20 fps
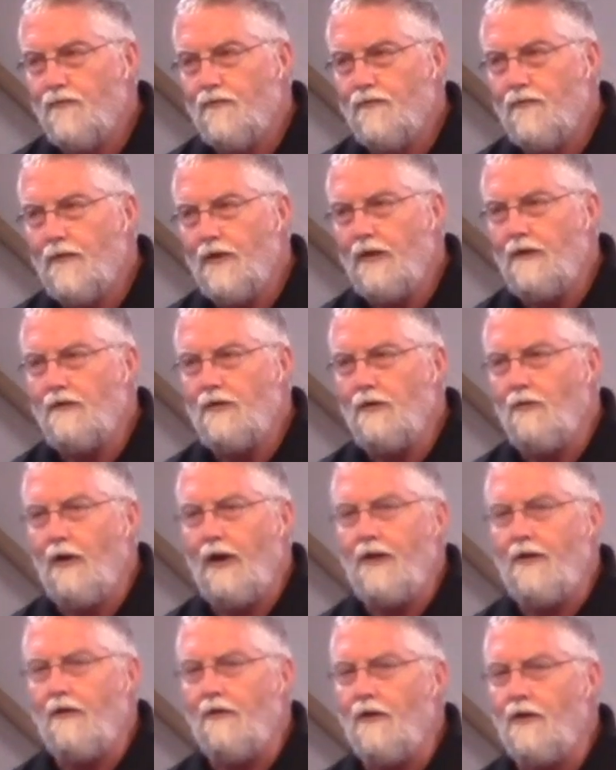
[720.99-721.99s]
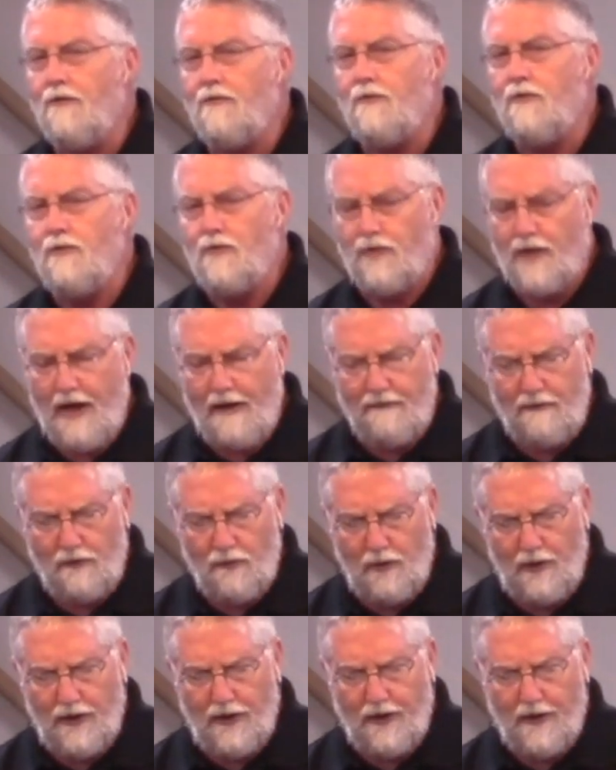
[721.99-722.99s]
If she wasn't alone, who
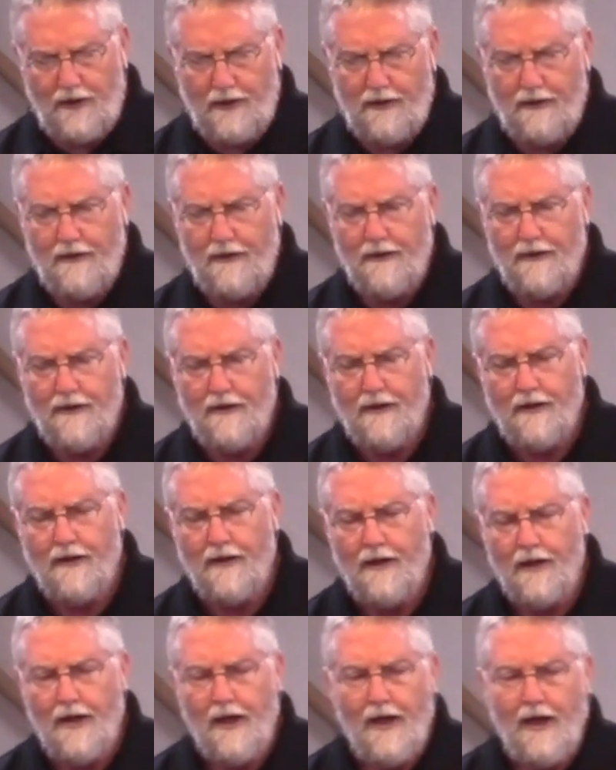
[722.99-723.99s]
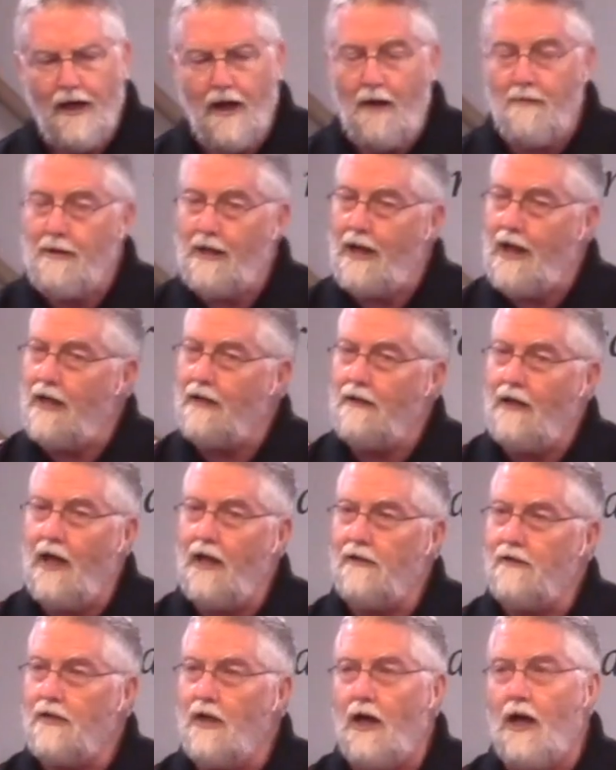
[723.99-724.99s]
traveled with her? I mean, at
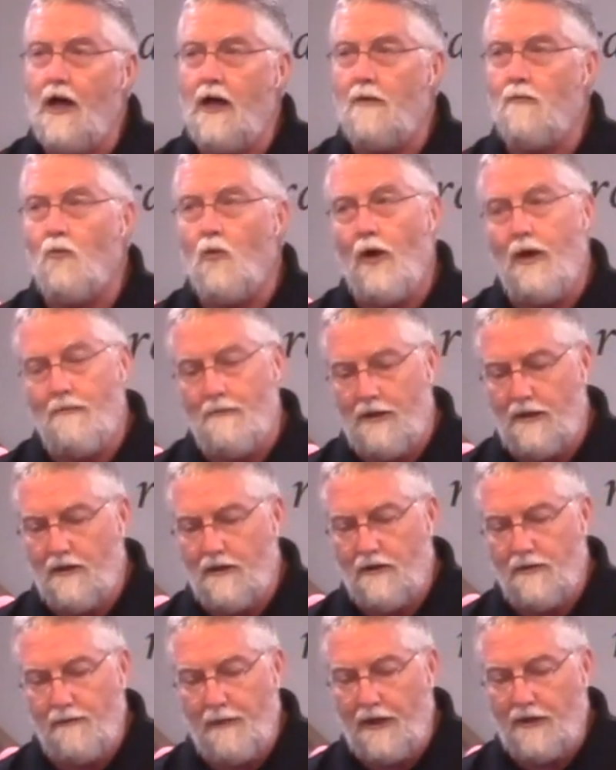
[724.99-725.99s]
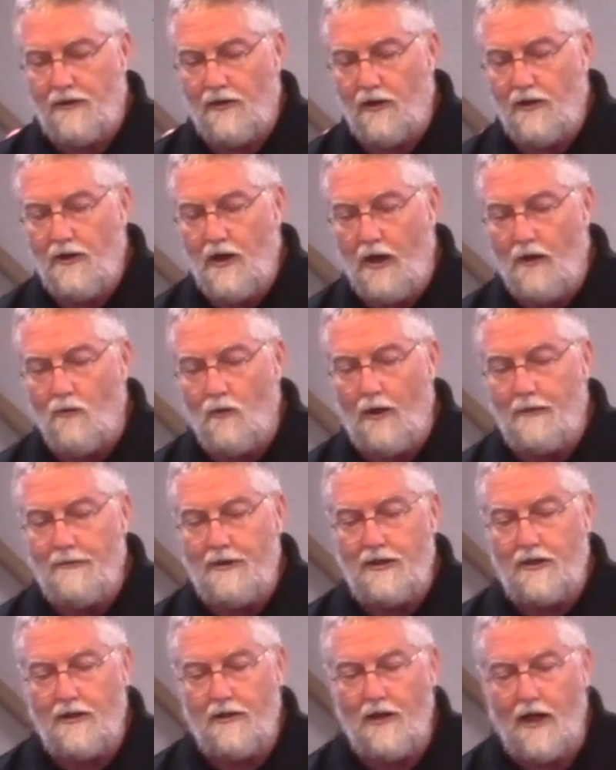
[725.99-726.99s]
that time, women, especially young
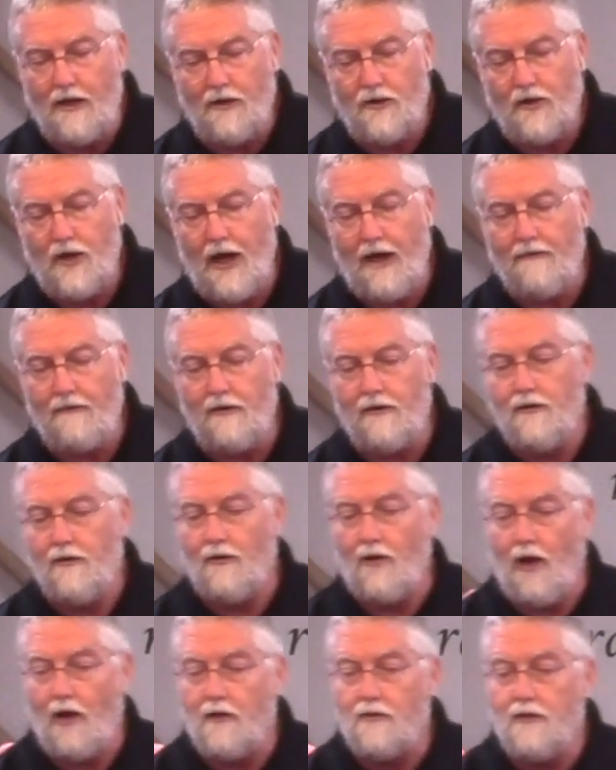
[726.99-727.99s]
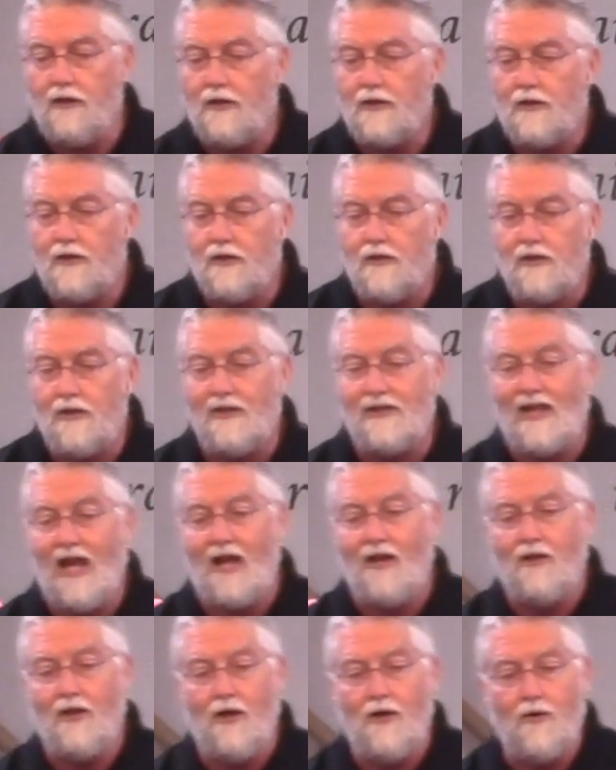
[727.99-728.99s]
women, did not travel long distances
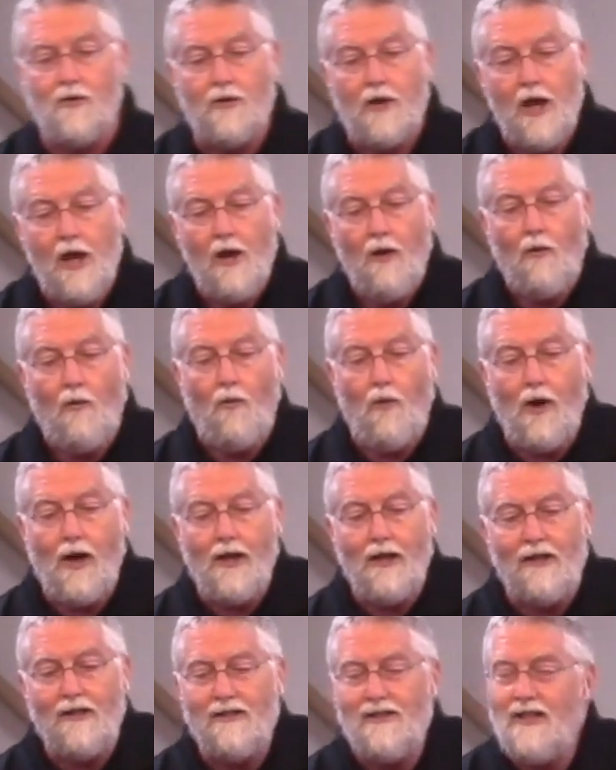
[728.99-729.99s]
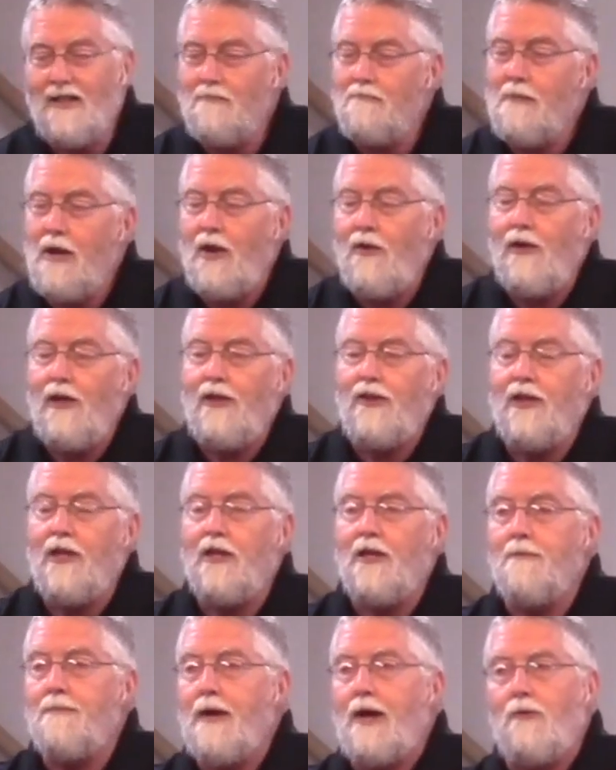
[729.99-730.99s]
alone. What all did Mary
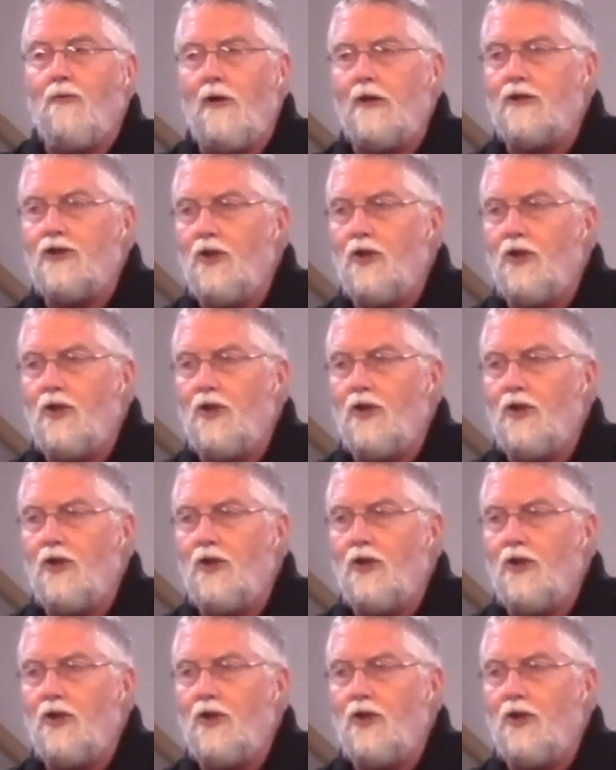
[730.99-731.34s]
think about while she